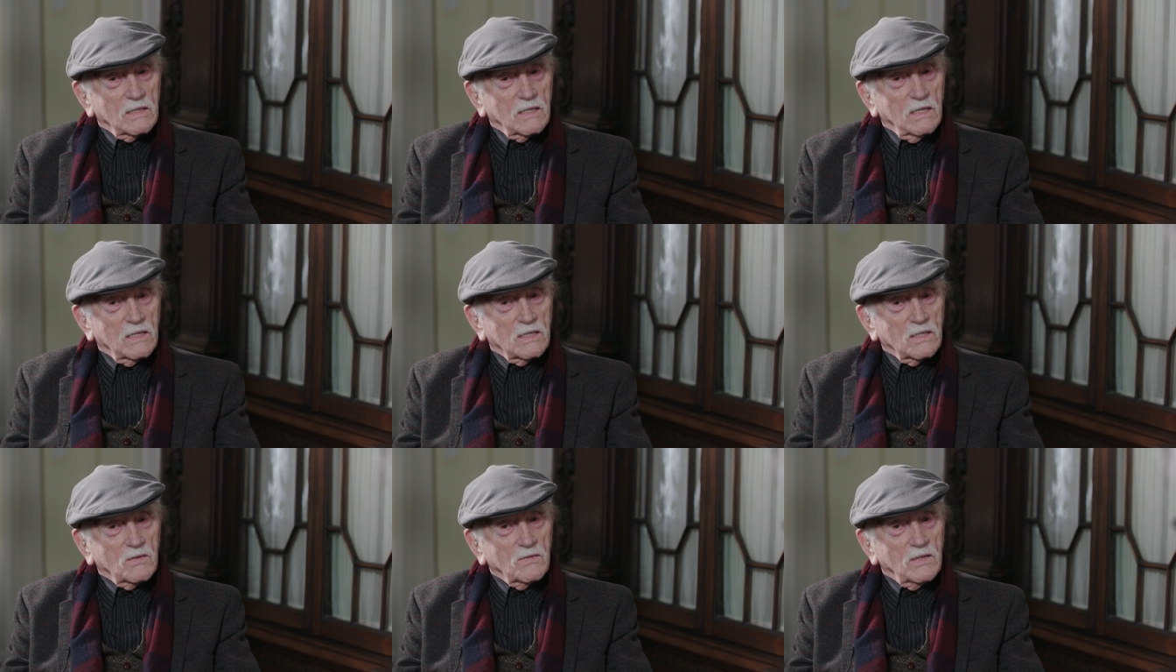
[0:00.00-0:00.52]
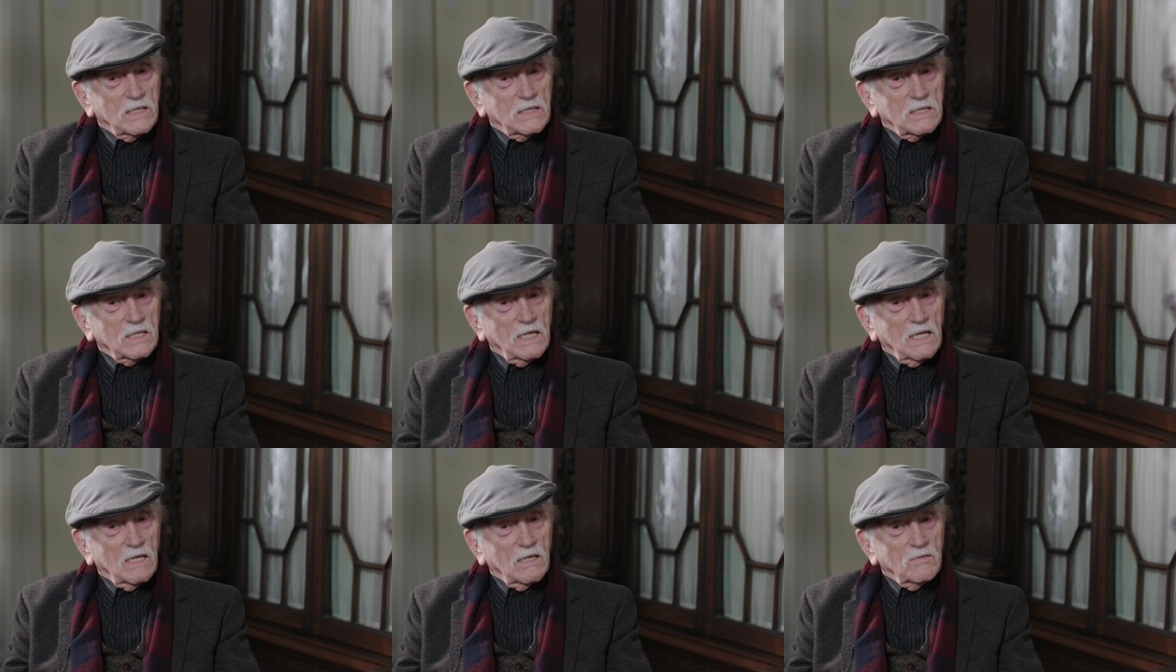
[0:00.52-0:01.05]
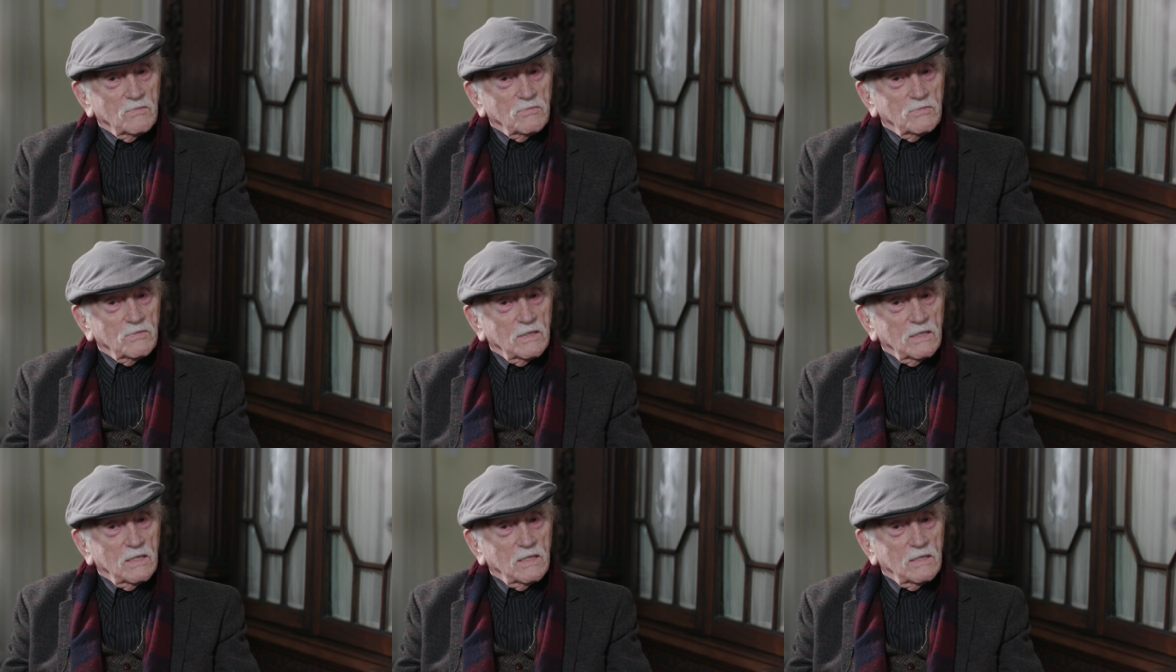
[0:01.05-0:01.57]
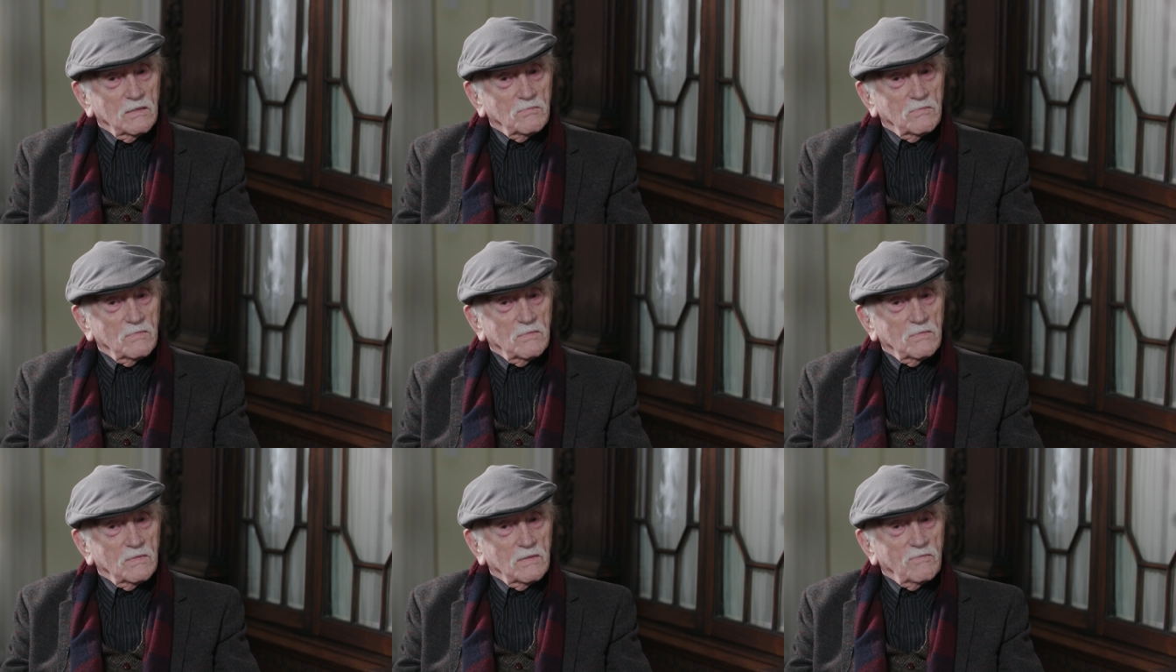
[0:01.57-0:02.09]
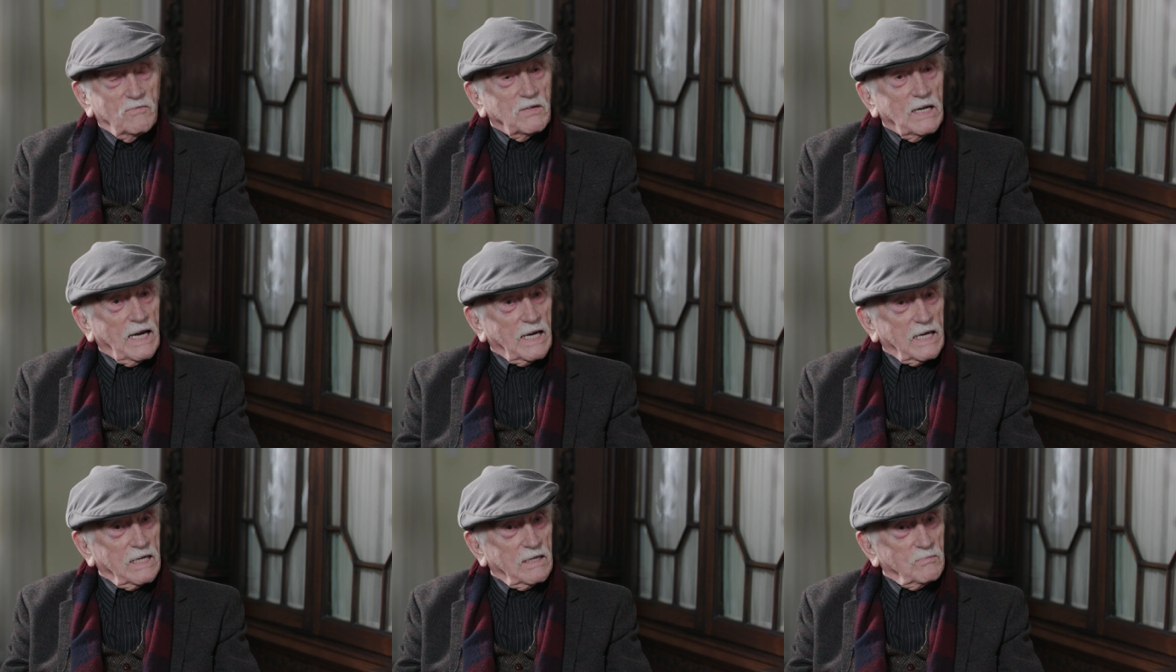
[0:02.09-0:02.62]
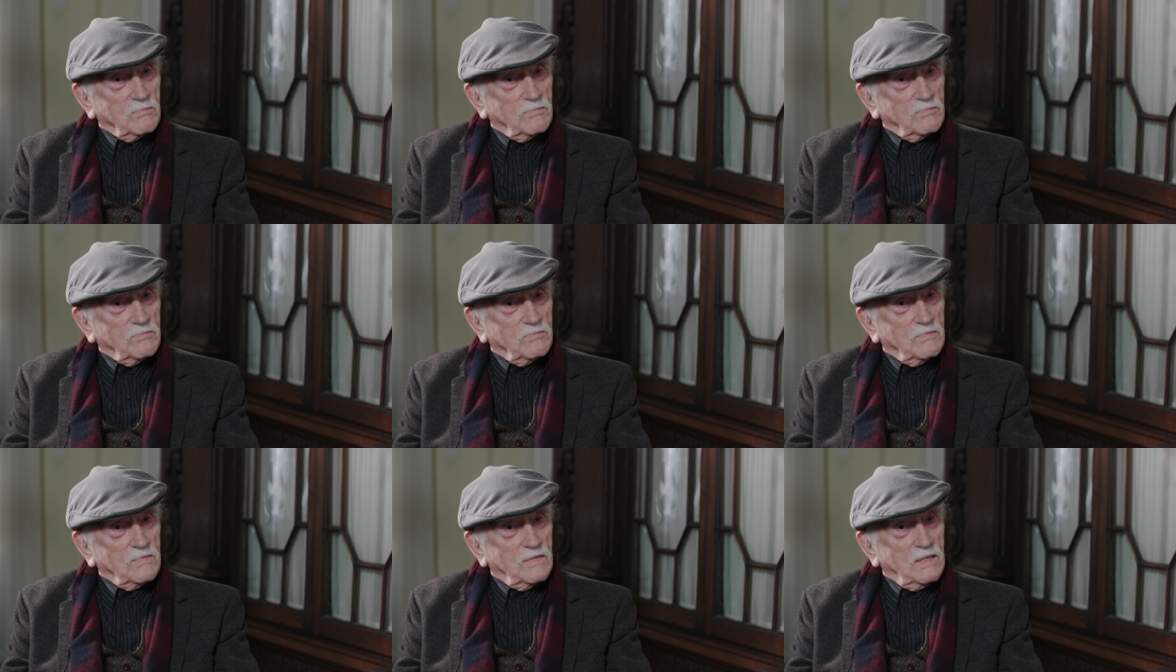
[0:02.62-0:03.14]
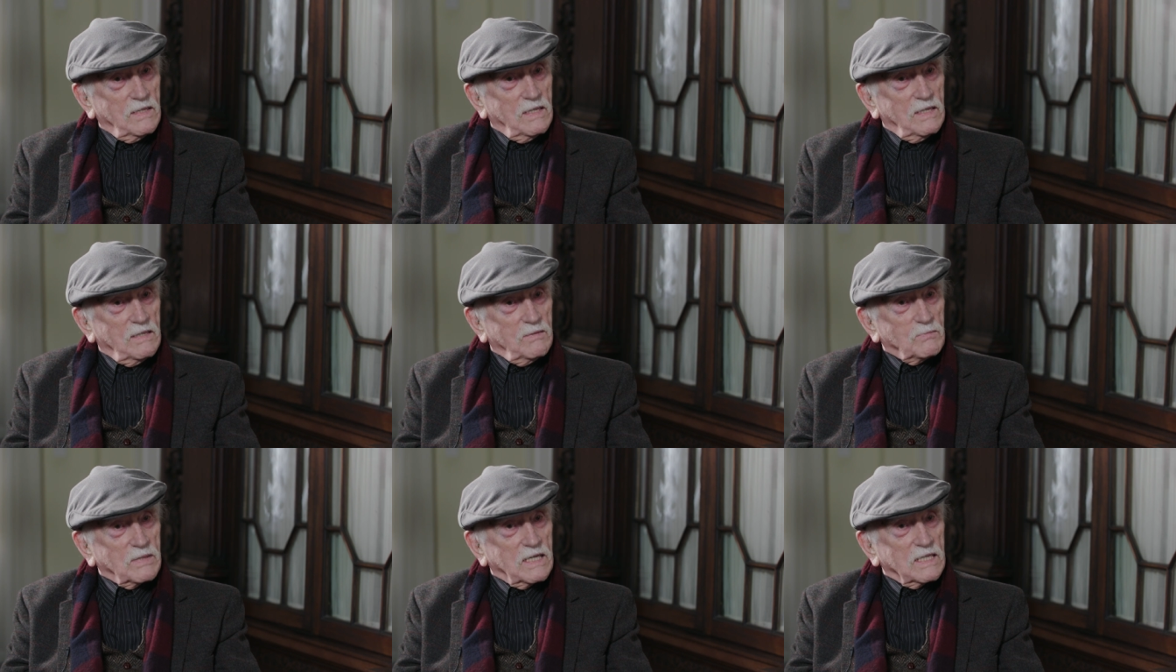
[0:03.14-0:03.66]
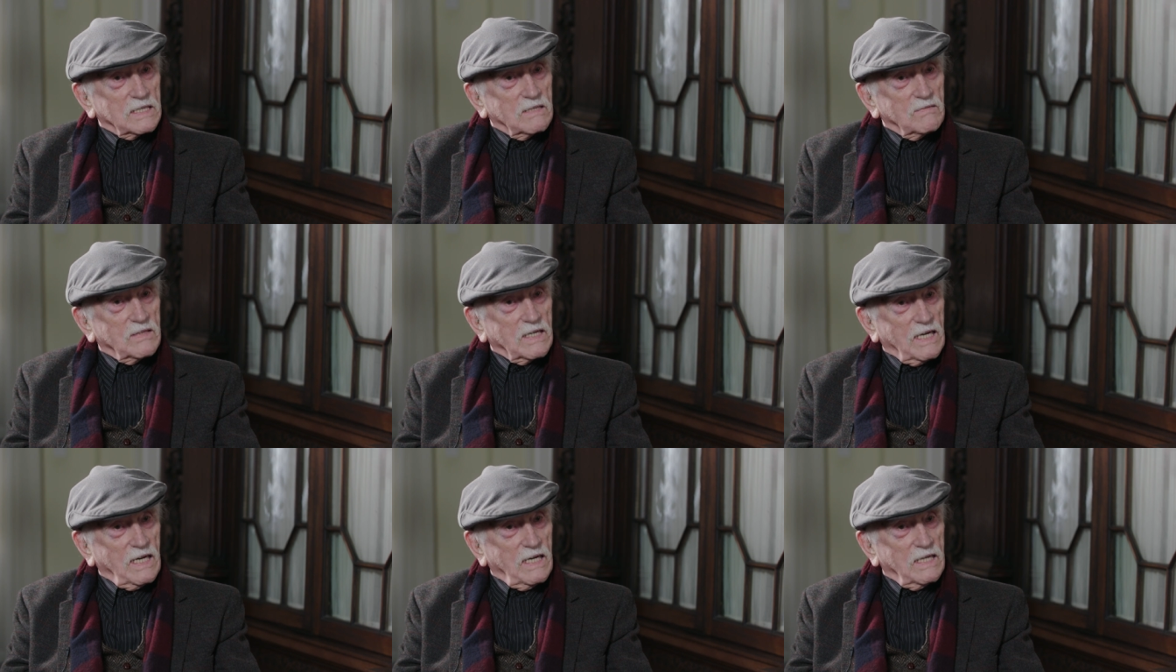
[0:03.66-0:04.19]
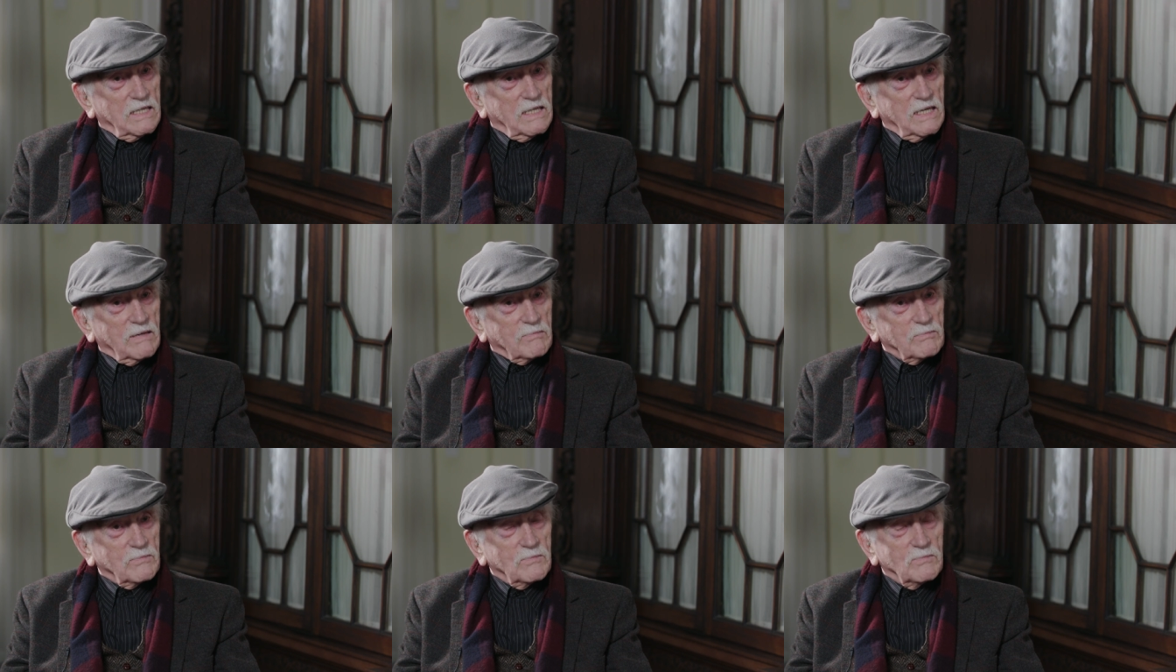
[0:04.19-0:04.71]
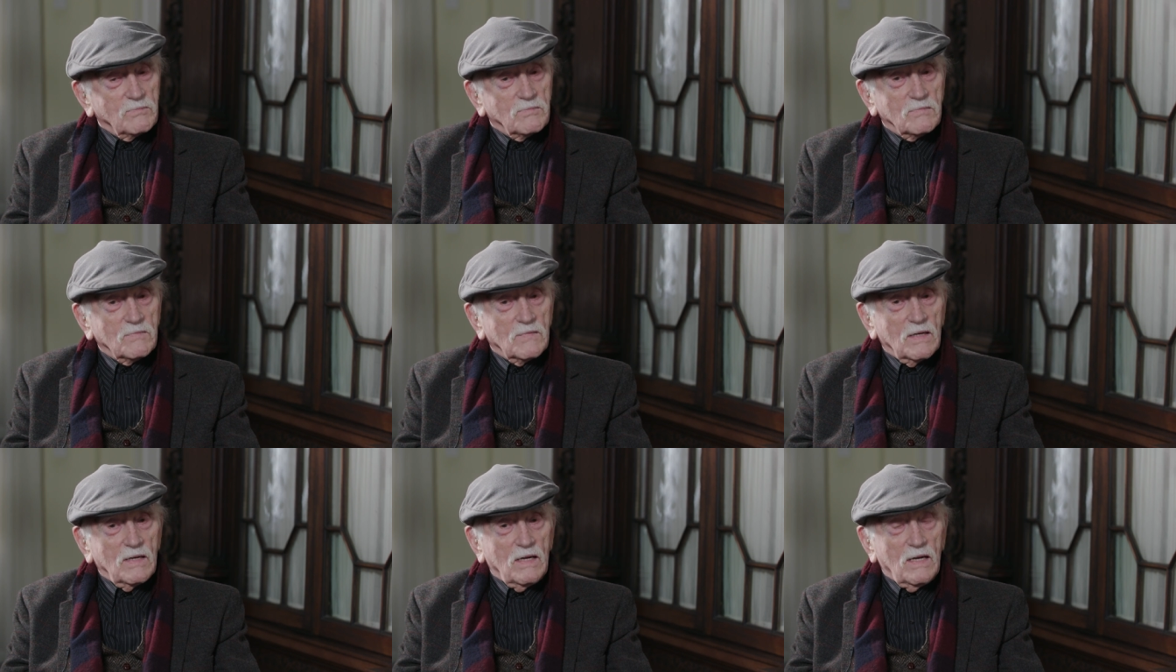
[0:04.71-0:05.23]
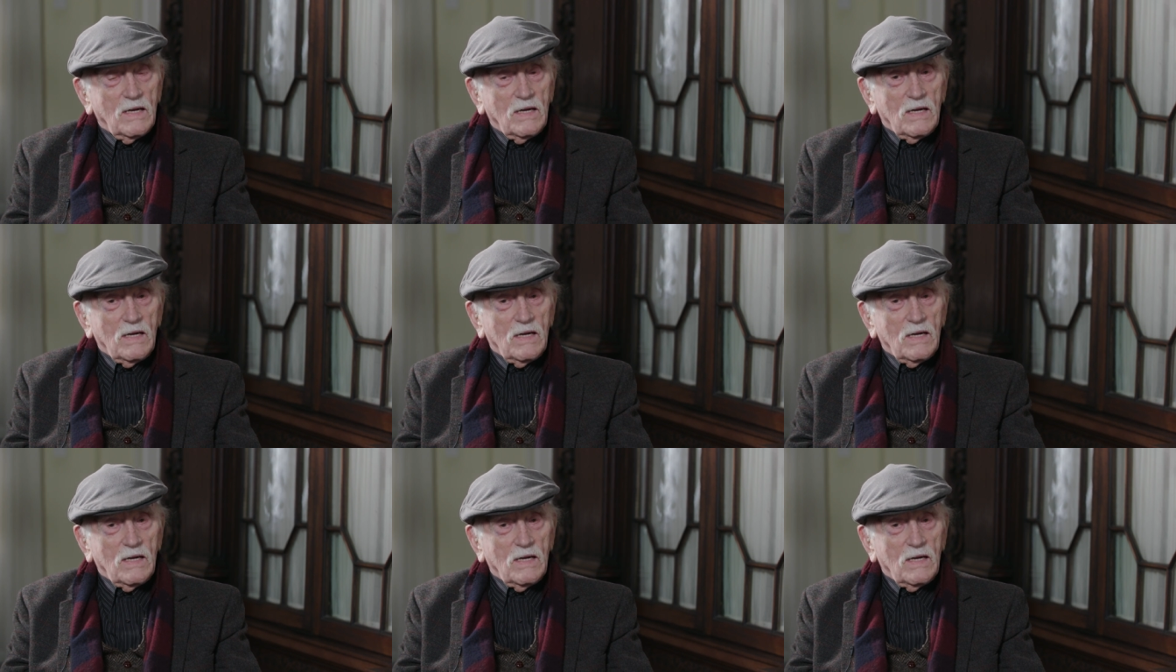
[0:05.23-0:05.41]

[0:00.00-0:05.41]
got a great deal of um, flack mm-hmm. because of the gay thing. Mm-hmm.